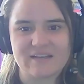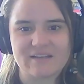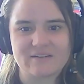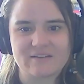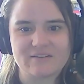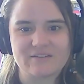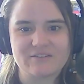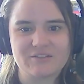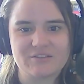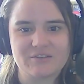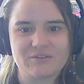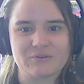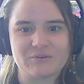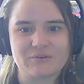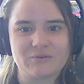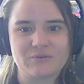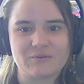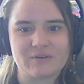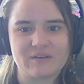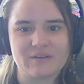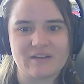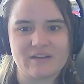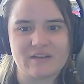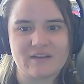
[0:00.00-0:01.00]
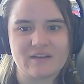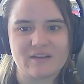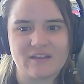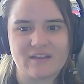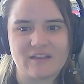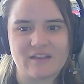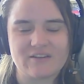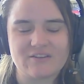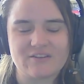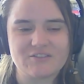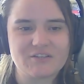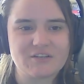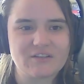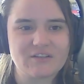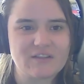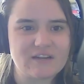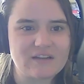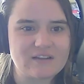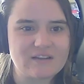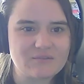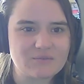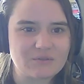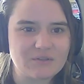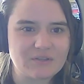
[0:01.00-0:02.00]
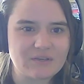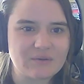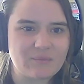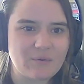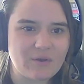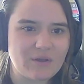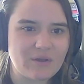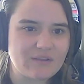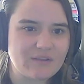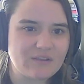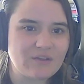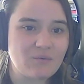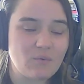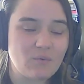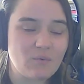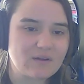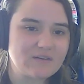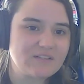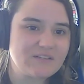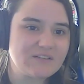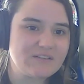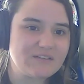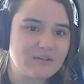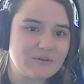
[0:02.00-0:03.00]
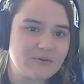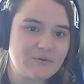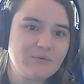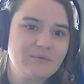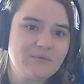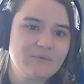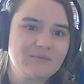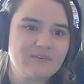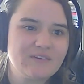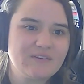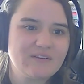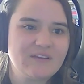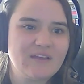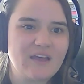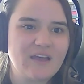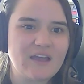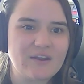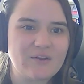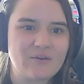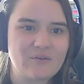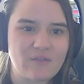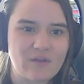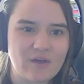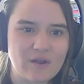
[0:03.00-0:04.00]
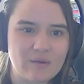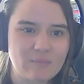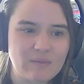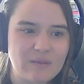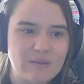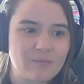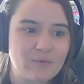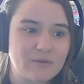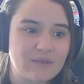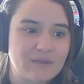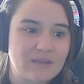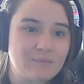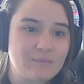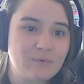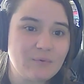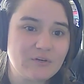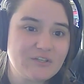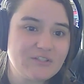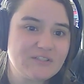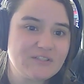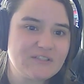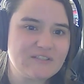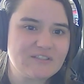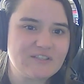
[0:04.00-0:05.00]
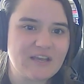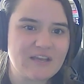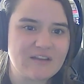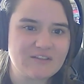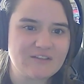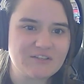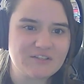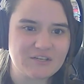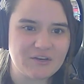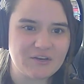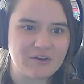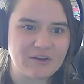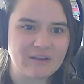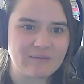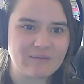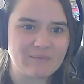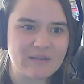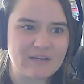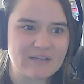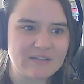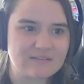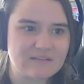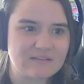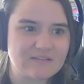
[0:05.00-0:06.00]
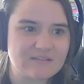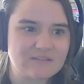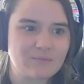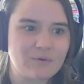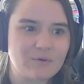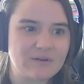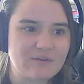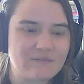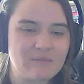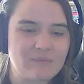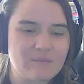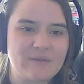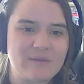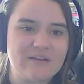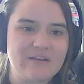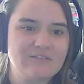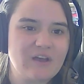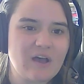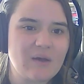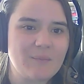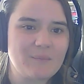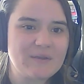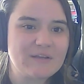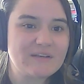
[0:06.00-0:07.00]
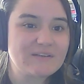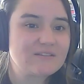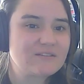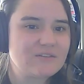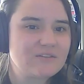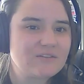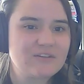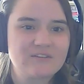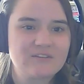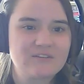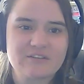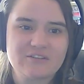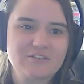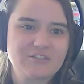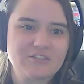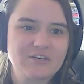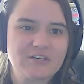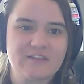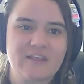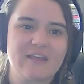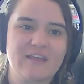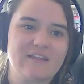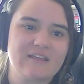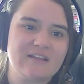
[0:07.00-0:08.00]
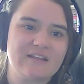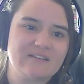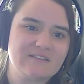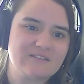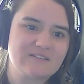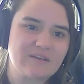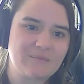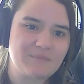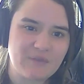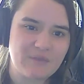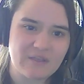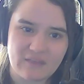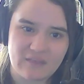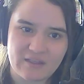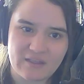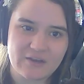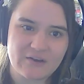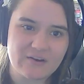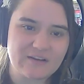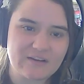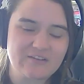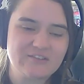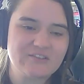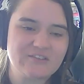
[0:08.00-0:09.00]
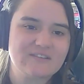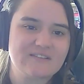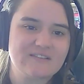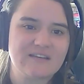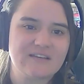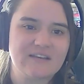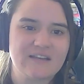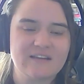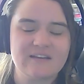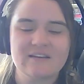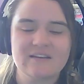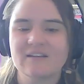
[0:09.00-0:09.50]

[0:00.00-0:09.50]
to ensure that it's really what you want to do. I know a lot of people get pushed into engineering because it's one of the big topics. So just ensure that it's something that you're interested in.